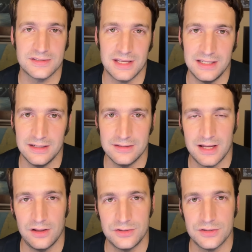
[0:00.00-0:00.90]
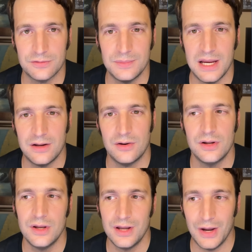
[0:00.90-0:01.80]
they need intelligence from NATO.
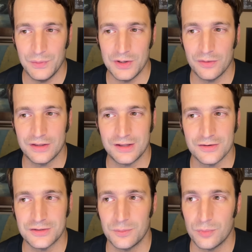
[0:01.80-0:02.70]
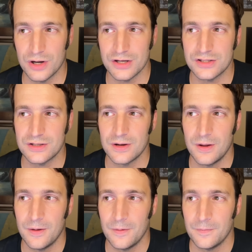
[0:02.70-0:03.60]
And we know that there's some British
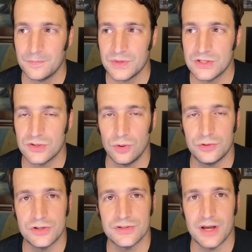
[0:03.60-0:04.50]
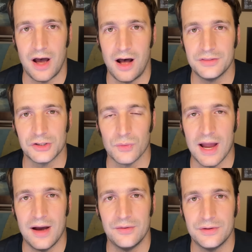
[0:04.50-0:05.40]
soldiers on the
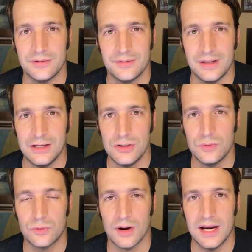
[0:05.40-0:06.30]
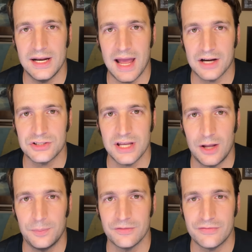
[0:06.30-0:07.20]
ground in Ukraine actually
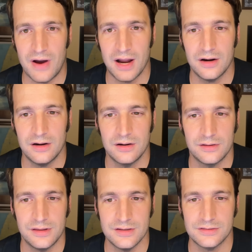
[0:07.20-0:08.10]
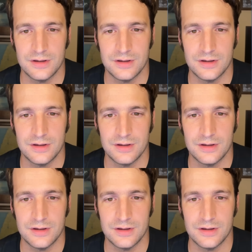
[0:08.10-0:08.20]
helping fire these